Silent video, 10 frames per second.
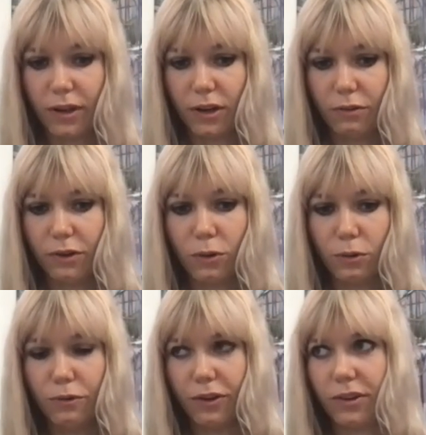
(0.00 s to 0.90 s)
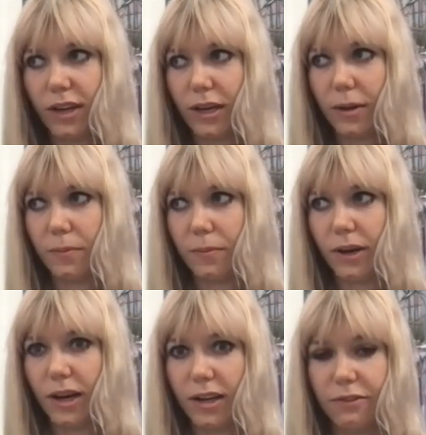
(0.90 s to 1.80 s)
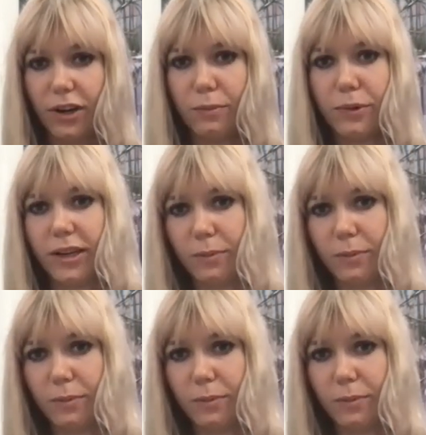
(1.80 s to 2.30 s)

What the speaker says: COVID had a very big